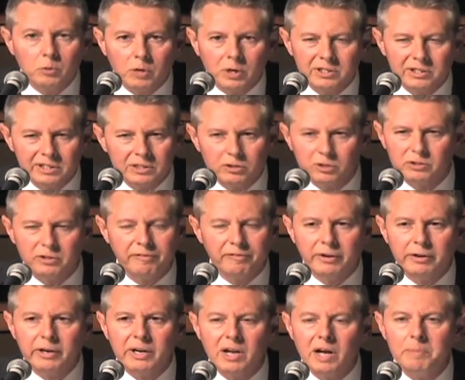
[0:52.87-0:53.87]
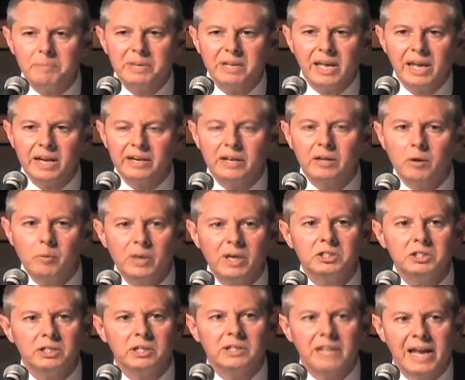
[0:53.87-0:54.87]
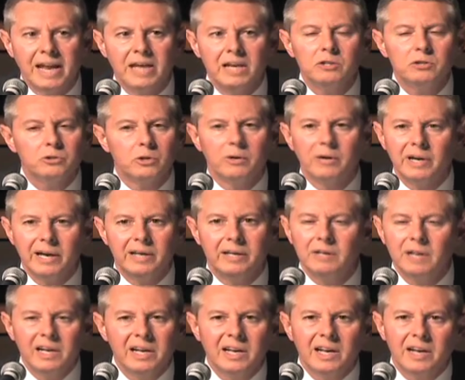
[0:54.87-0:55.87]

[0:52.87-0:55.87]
because this is a very complicated question to answer, and